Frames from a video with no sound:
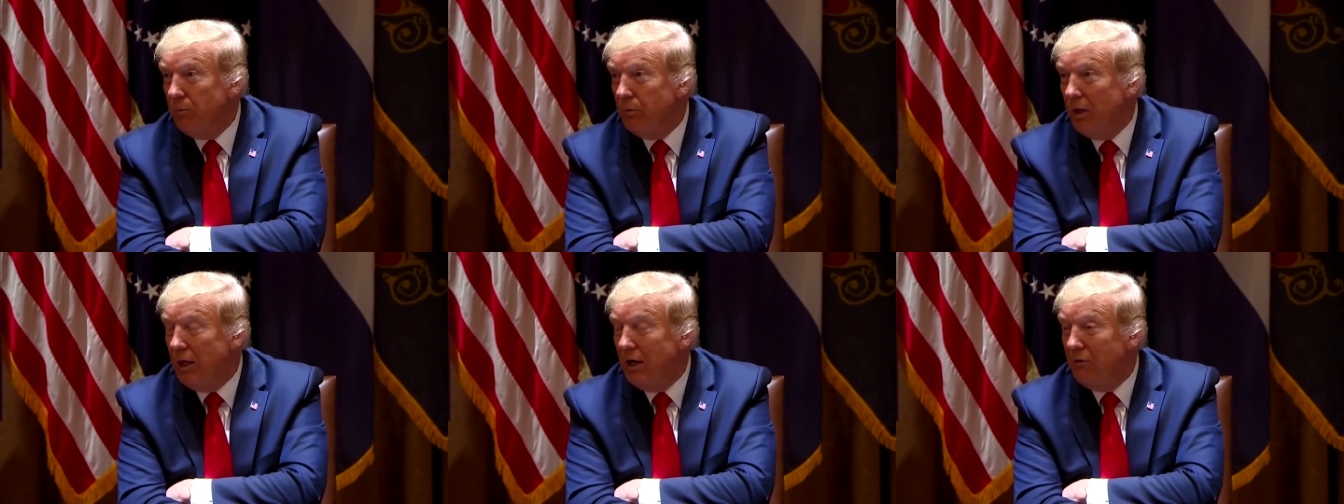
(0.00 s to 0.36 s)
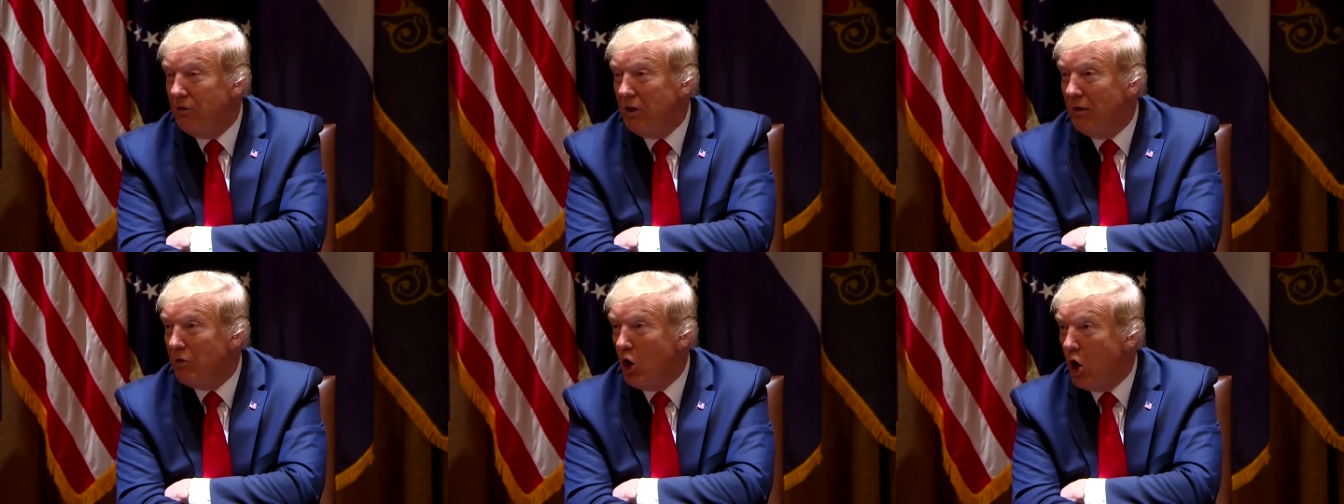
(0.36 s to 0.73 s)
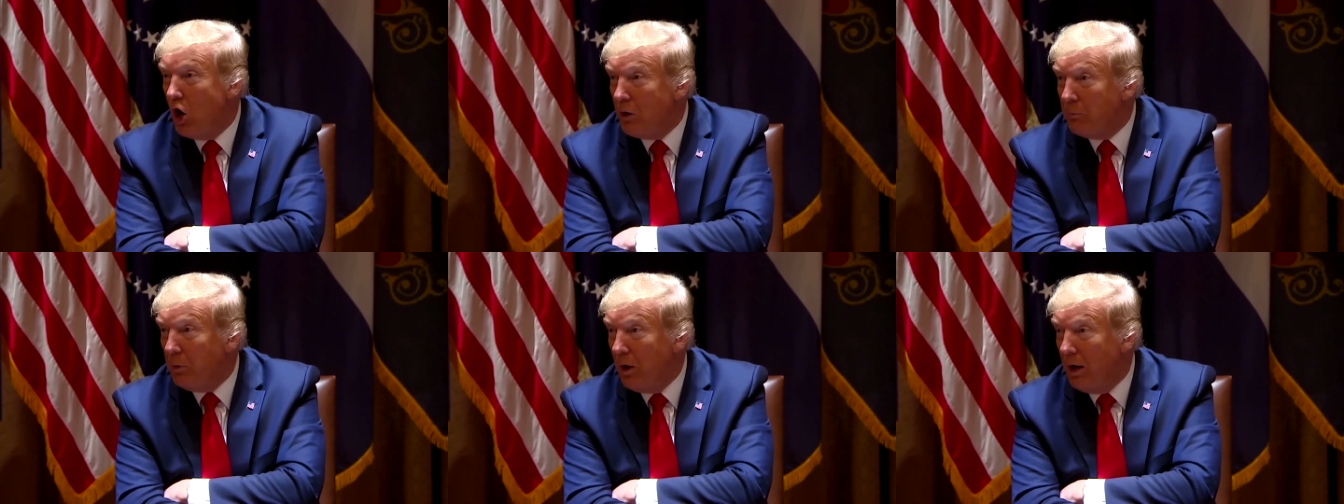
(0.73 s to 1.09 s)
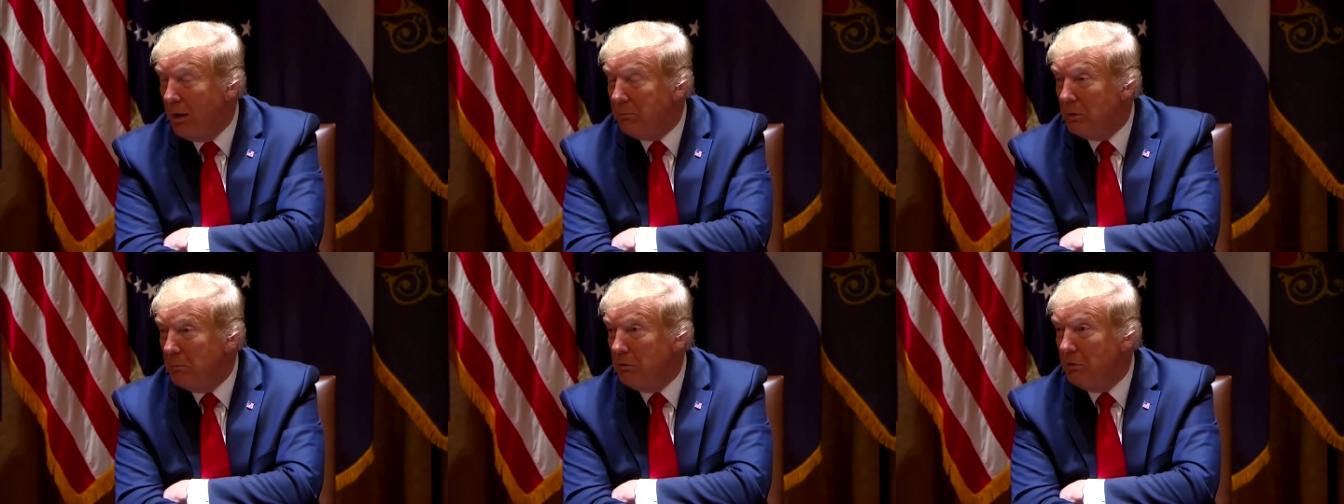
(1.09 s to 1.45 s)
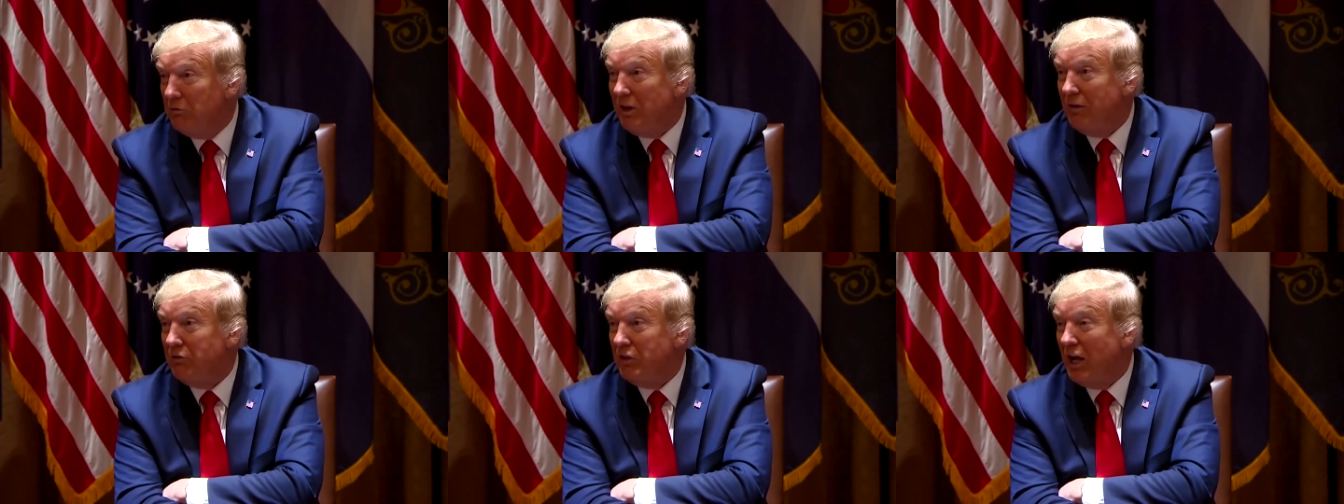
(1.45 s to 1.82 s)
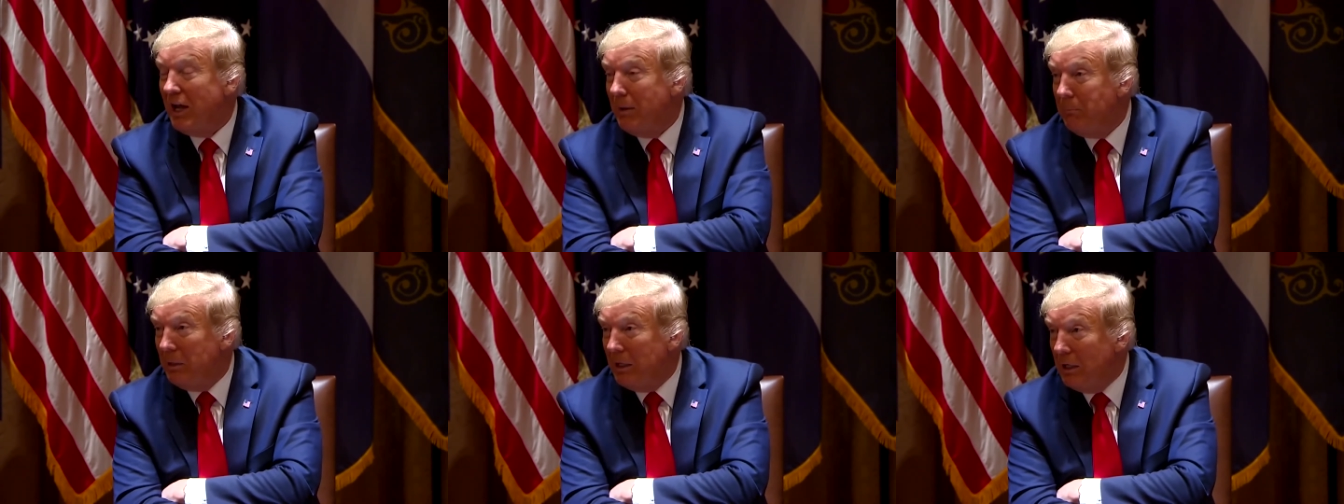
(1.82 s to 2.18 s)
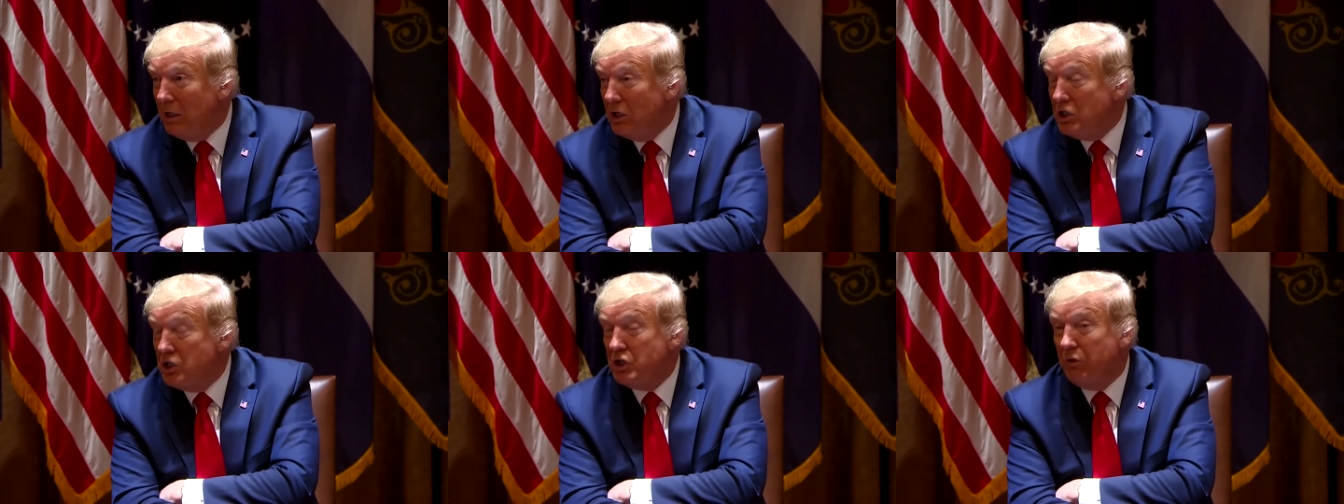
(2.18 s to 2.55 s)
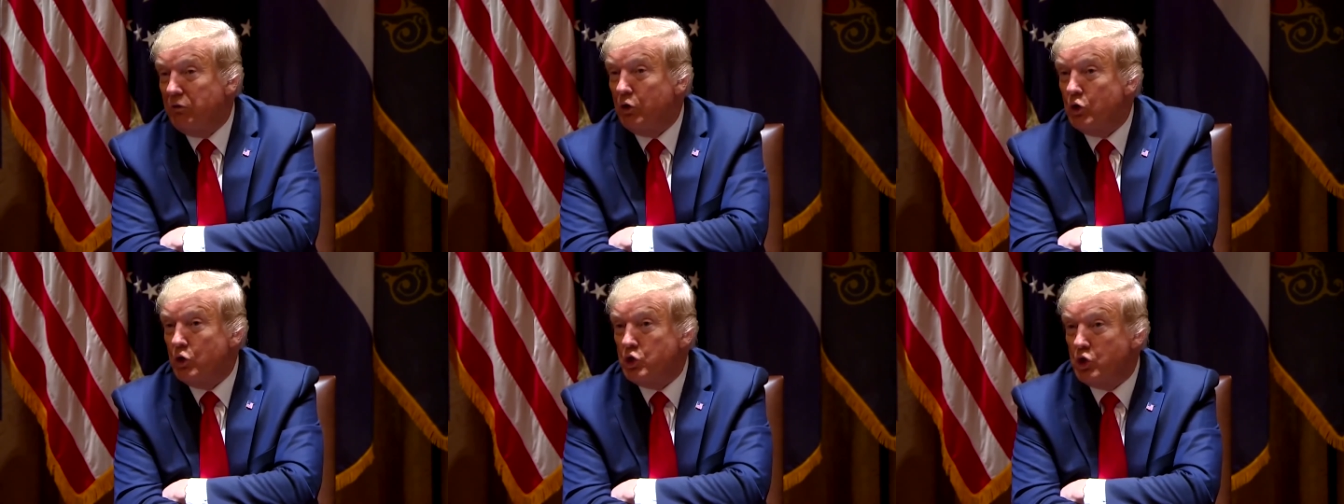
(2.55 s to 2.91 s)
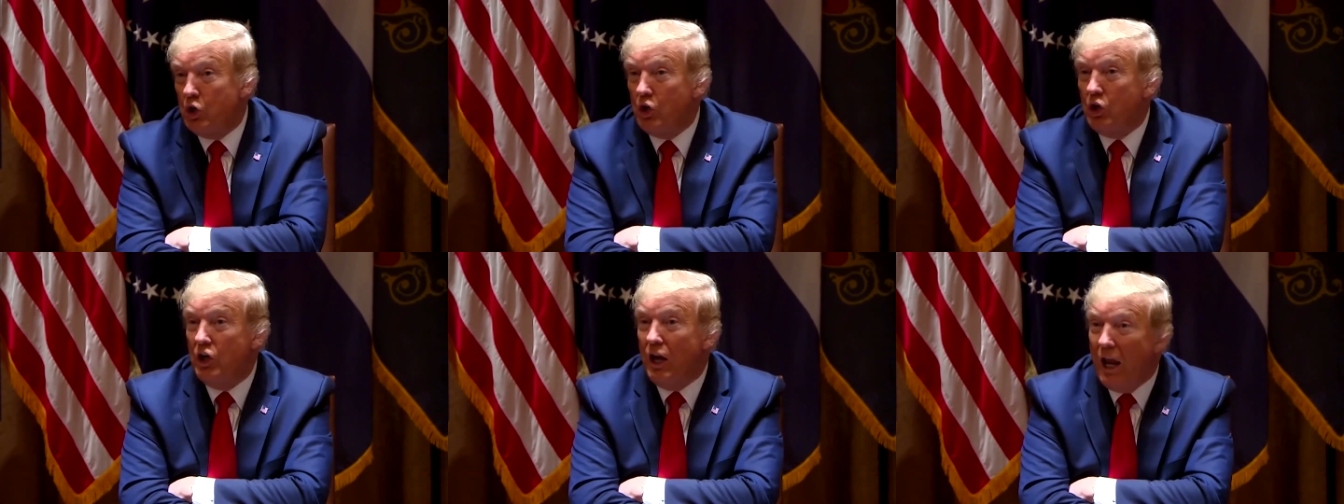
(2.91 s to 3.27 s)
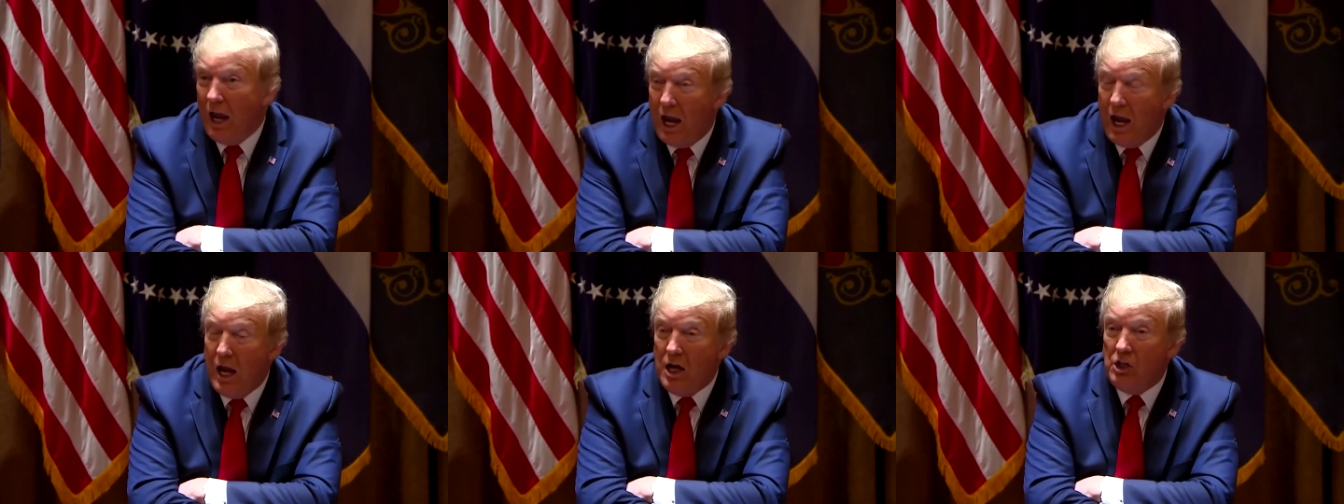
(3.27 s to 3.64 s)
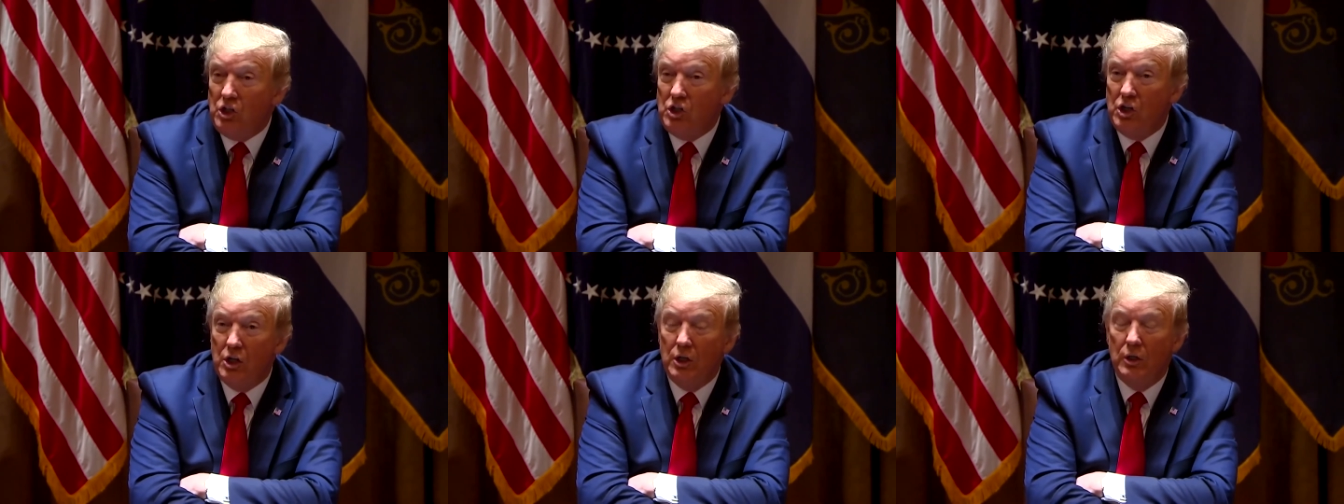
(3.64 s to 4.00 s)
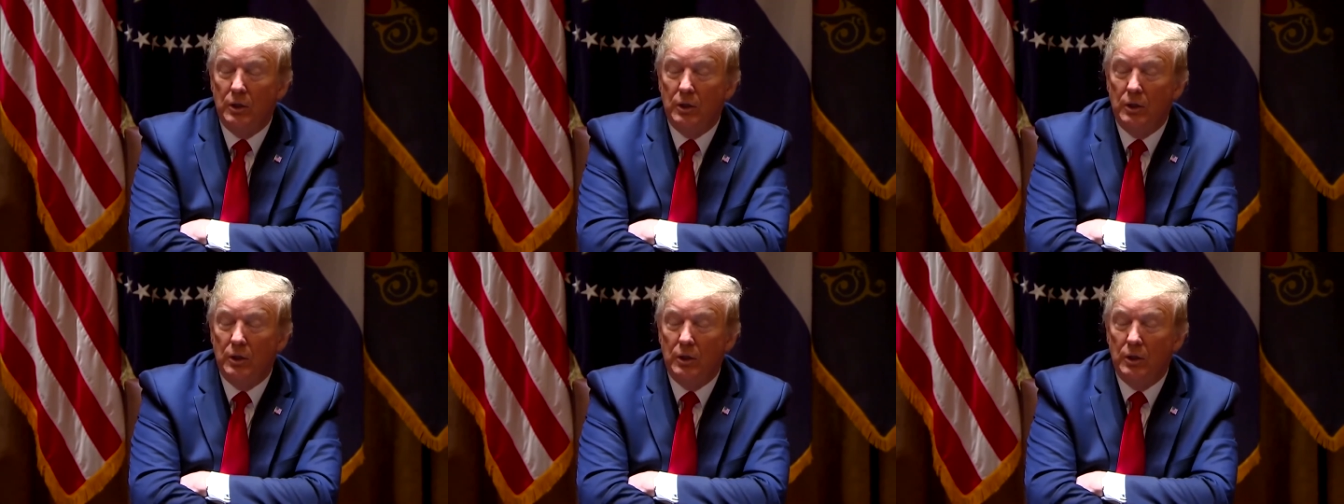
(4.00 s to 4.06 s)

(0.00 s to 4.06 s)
And if you have a heart problem, if you have diabetes, if you're a certain age,